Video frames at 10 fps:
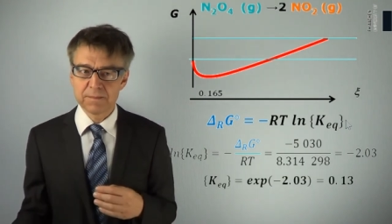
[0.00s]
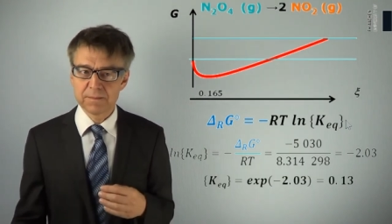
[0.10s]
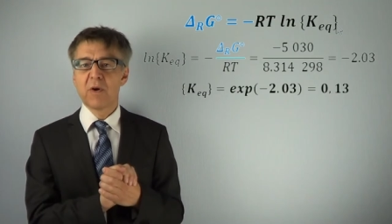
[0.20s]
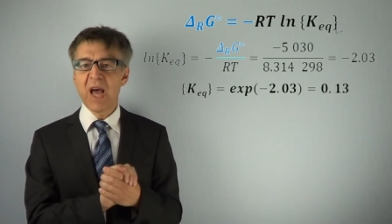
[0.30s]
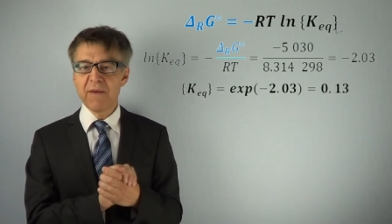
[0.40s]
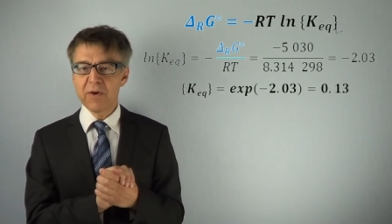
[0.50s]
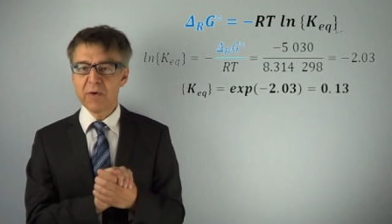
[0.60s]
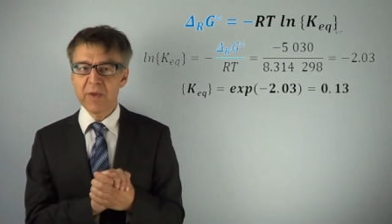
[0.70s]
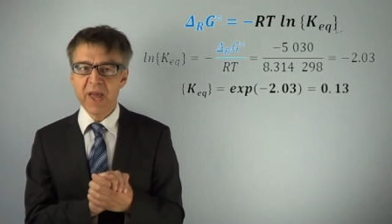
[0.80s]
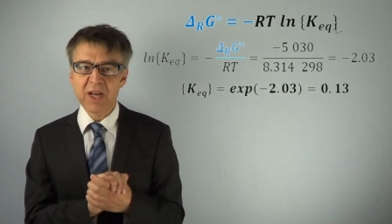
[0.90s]
For every
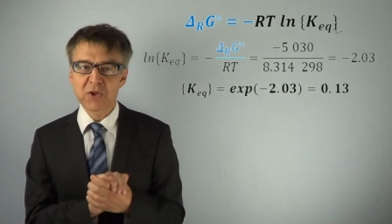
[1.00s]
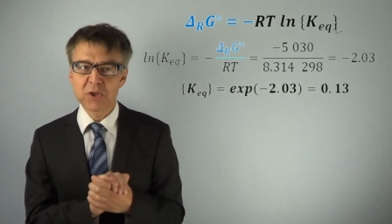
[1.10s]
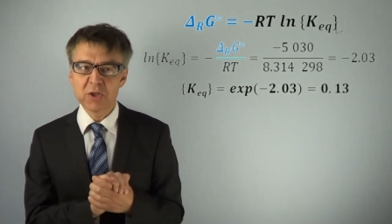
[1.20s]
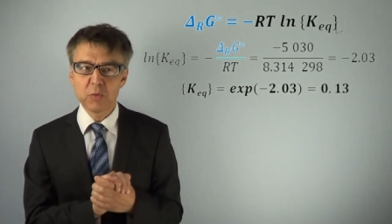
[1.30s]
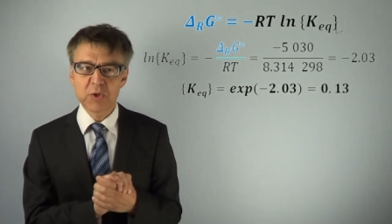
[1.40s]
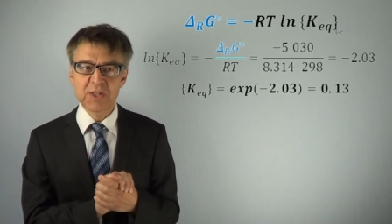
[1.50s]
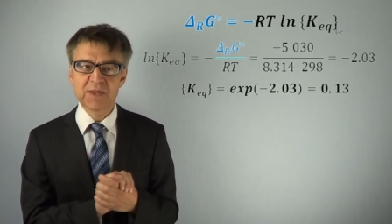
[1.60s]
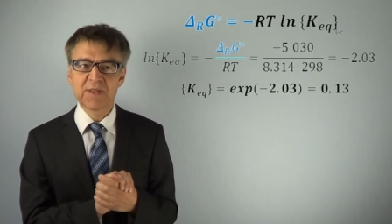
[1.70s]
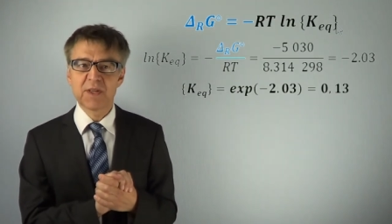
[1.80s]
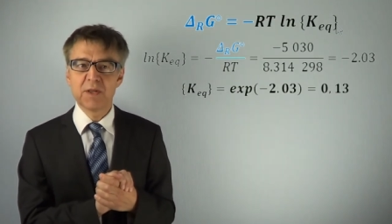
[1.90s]
reaction which is
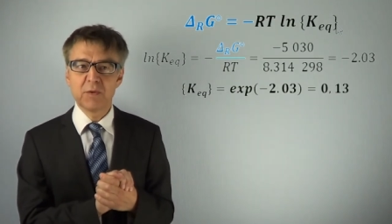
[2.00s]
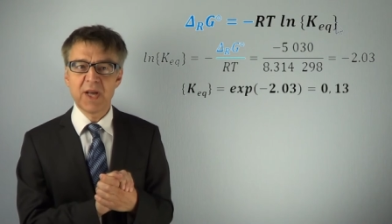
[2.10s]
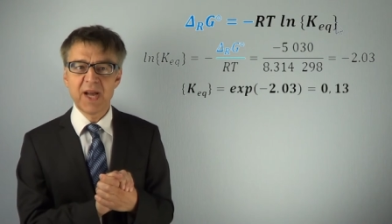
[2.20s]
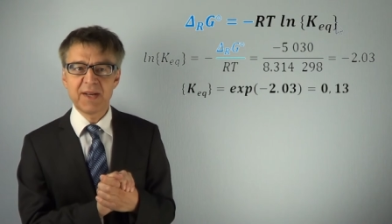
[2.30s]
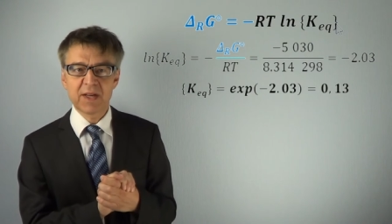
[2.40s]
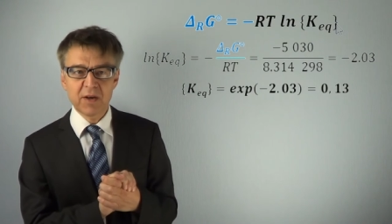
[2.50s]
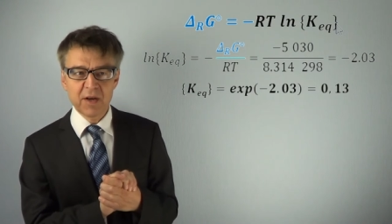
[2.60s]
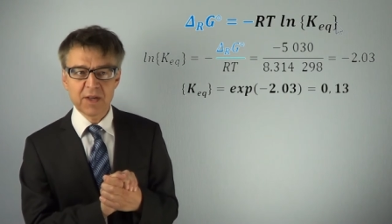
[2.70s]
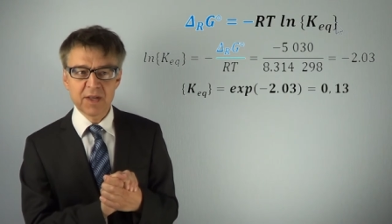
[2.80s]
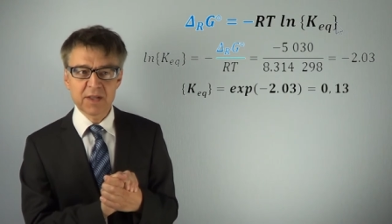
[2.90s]
as a whole
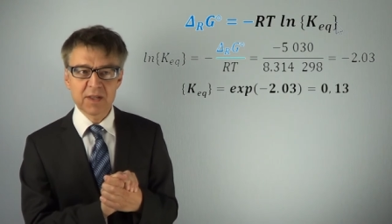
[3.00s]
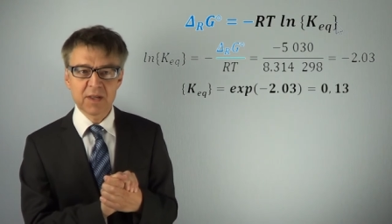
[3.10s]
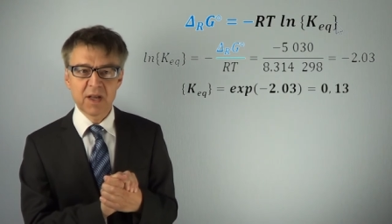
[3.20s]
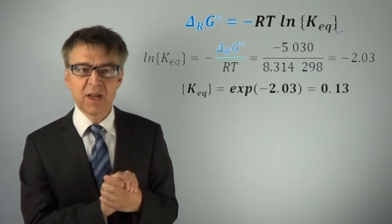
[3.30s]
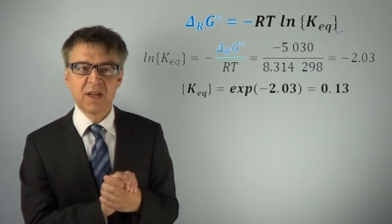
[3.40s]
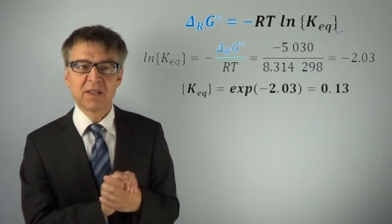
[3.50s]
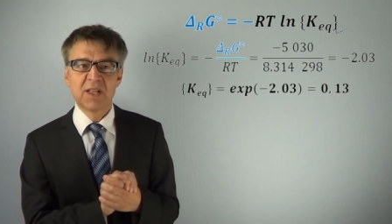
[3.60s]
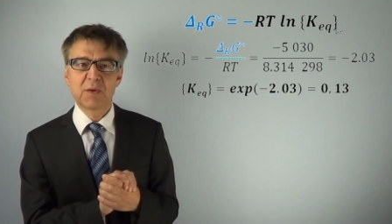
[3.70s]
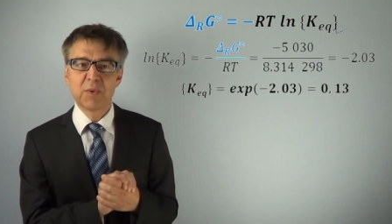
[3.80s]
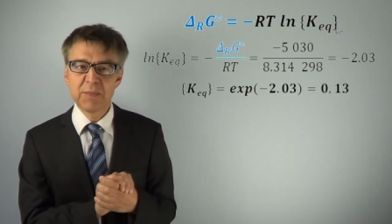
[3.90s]
endergonic, the
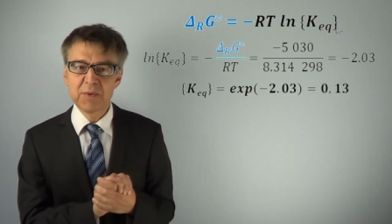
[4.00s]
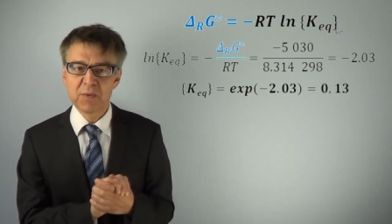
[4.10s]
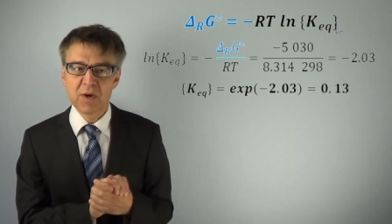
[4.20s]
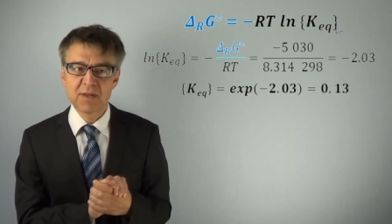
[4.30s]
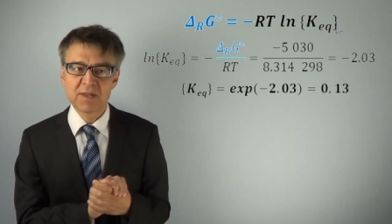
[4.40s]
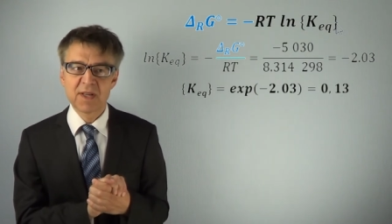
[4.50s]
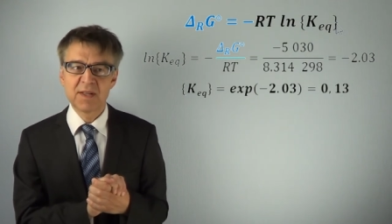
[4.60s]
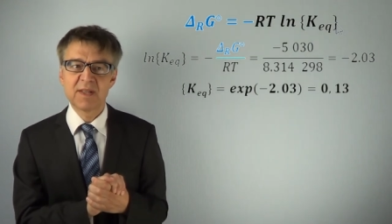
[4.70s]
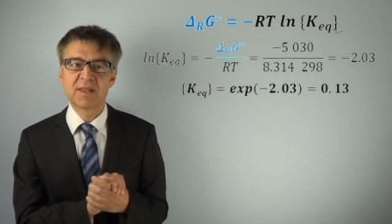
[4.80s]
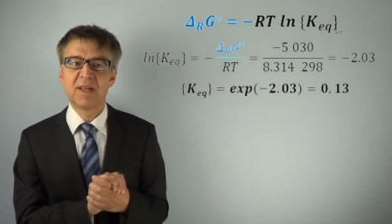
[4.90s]
equilibrium
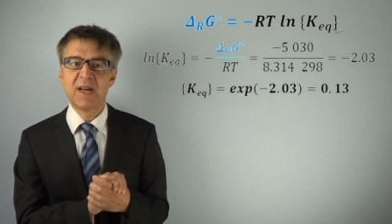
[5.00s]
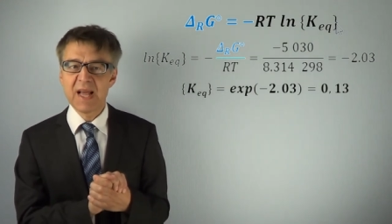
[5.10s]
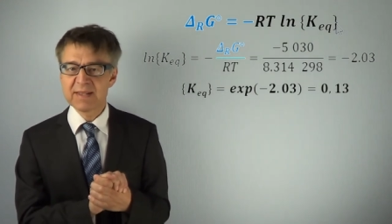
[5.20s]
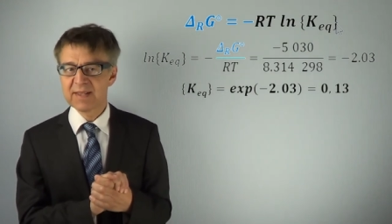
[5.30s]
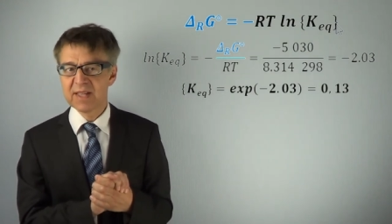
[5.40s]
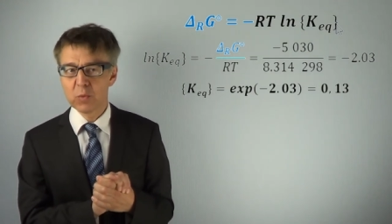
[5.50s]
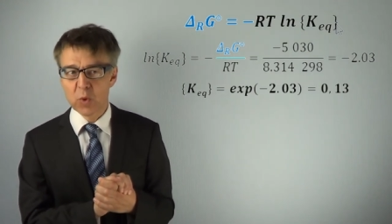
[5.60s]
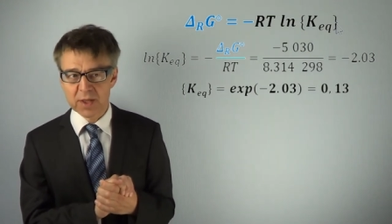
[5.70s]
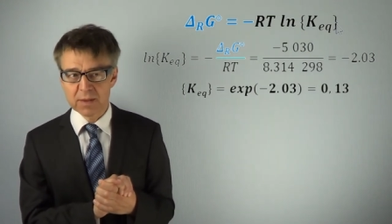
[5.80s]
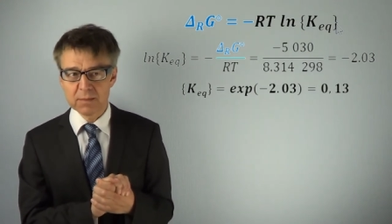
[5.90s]
constant is less than
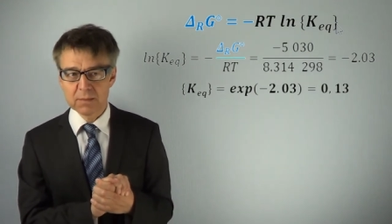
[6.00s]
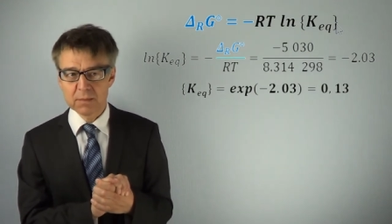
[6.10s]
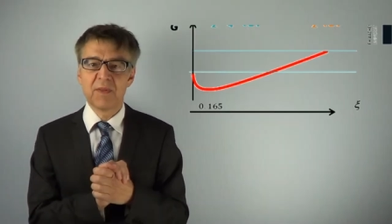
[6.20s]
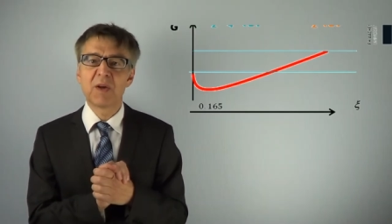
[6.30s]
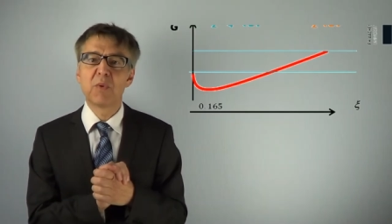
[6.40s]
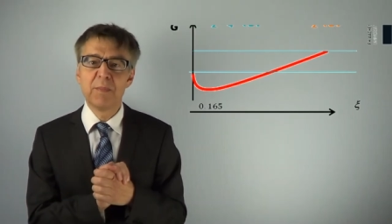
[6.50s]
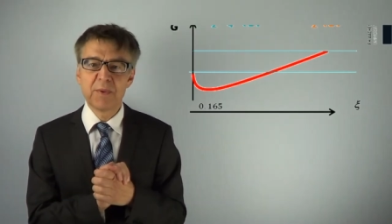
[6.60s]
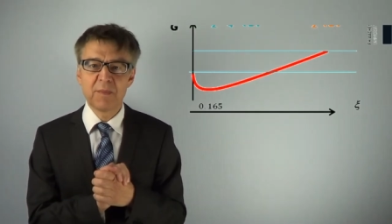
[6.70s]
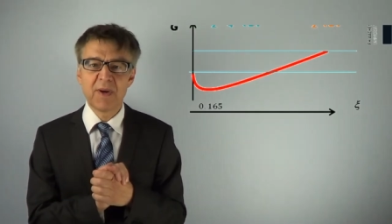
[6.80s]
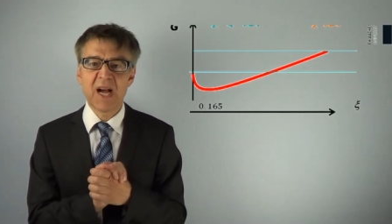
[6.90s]
1. The
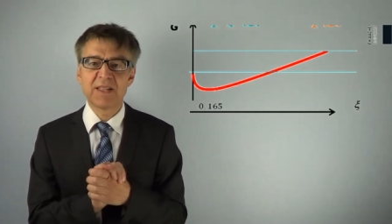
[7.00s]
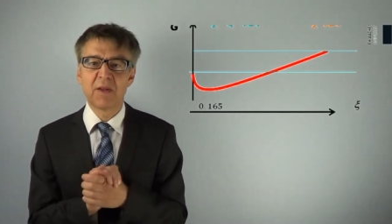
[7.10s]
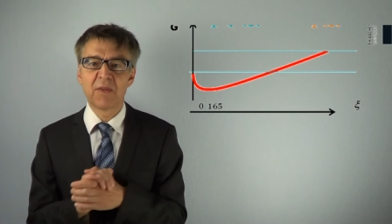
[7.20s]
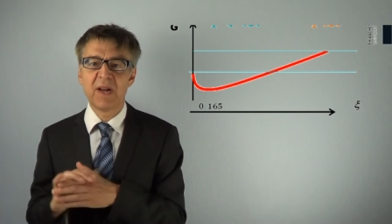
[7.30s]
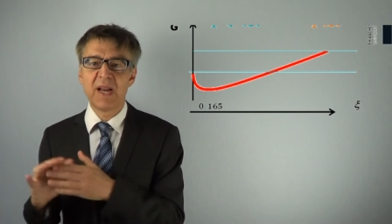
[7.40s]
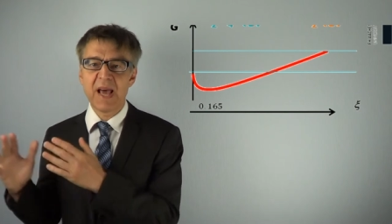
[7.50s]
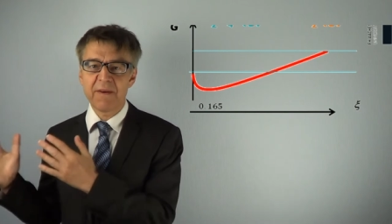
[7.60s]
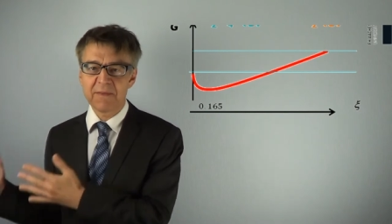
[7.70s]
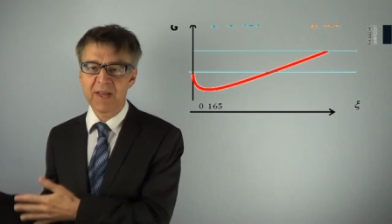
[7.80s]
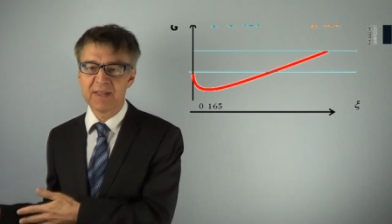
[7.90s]
equilibrium lies on the
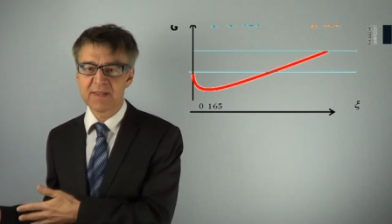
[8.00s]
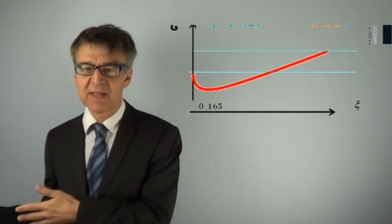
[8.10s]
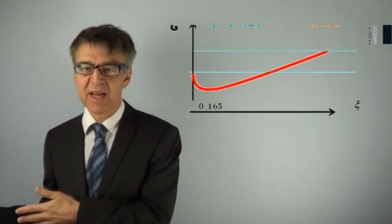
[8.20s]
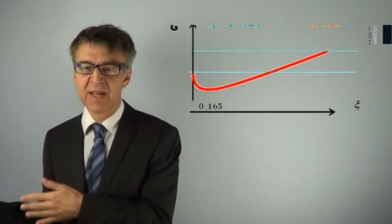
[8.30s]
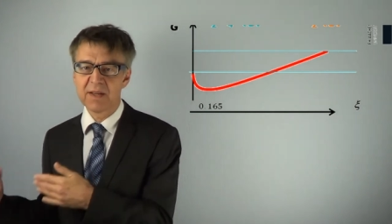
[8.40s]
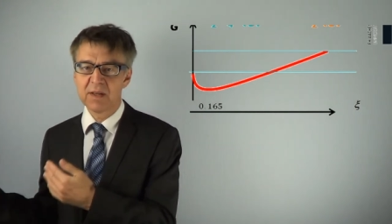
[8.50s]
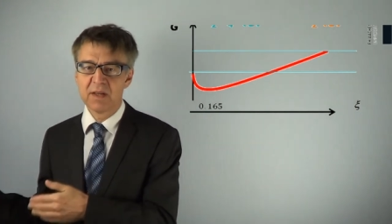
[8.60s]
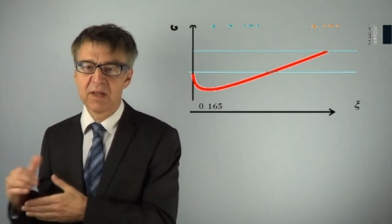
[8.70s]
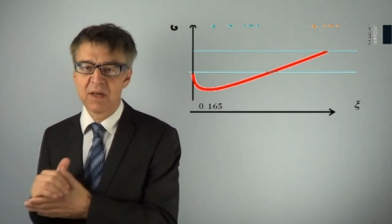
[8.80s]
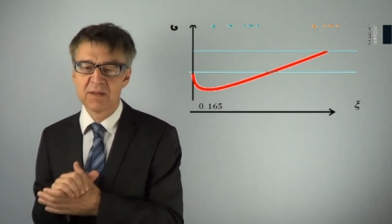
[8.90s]
left-hand side,
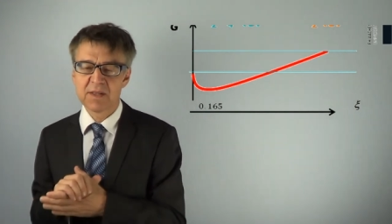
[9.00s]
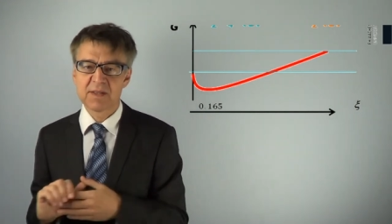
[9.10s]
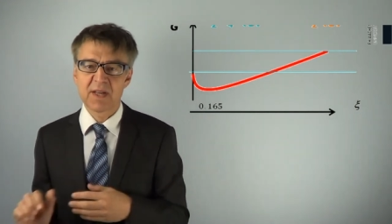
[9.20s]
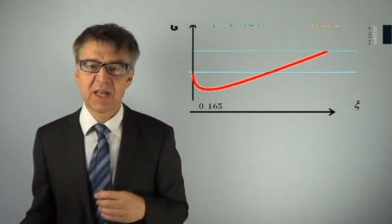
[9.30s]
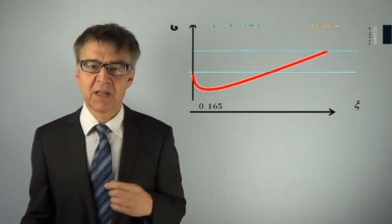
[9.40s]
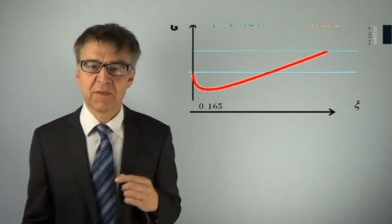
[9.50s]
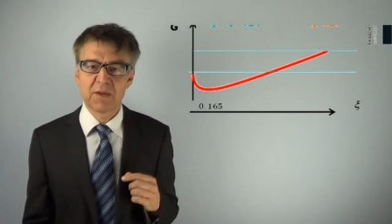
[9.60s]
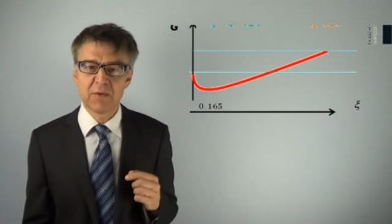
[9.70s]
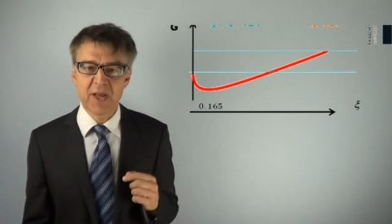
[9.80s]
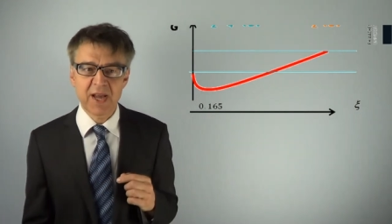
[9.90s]
on the side of
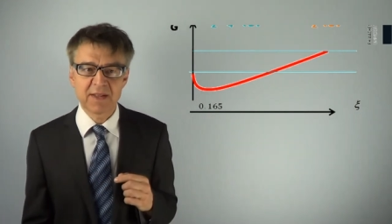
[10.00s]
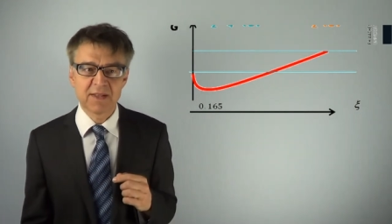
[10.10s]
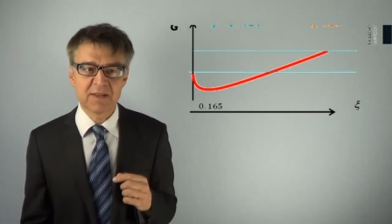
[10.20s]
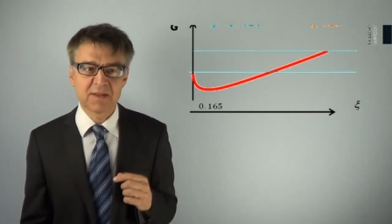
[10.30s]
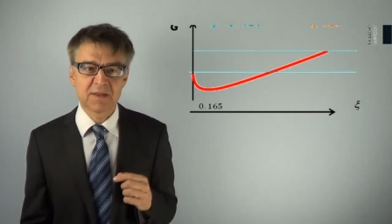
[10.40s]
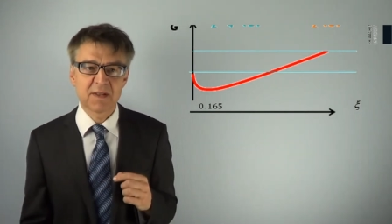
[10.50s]
the reactants.